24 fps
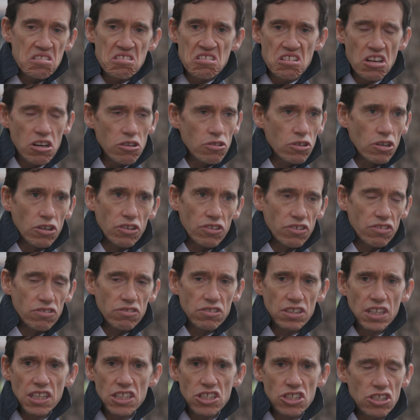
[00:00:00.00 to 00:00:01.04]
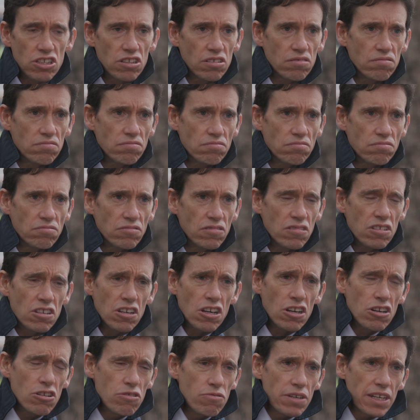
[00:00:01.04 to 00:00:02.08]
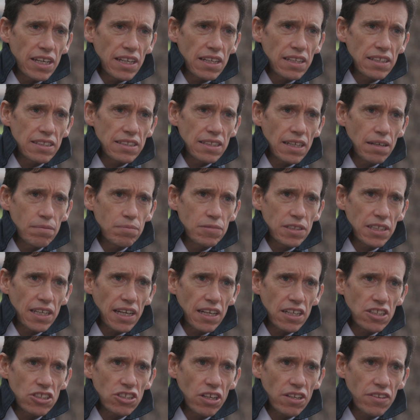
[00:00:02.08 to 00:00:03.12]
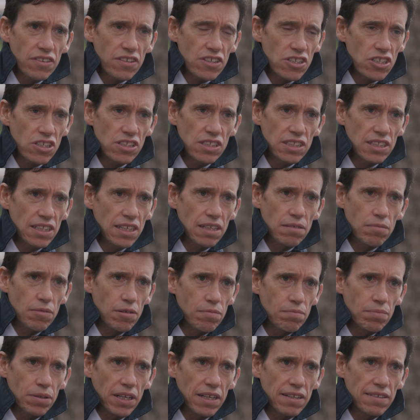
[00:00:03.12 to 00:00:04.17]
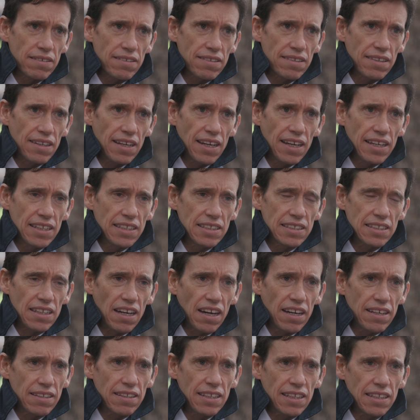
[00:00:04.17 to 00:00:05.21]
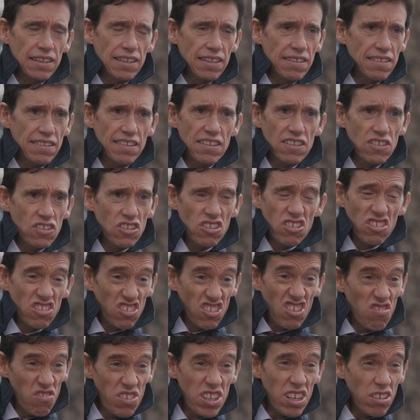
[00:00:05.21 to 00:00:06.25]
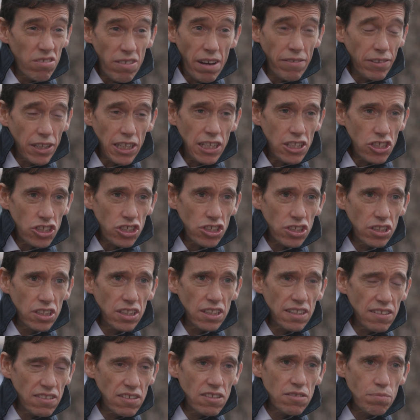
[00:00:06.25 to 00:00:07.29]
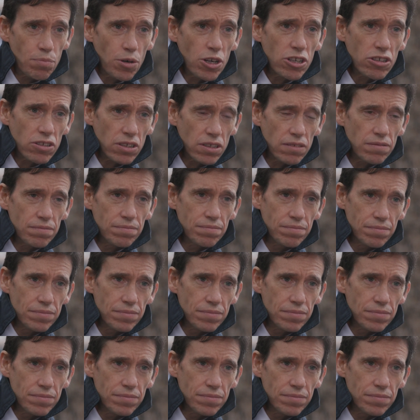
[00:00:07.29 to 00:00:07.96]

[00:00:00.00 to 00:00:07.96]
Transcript: No consultation, no real attempt to get a transition scheme in place. And I think this is just a real revelation that this is broken.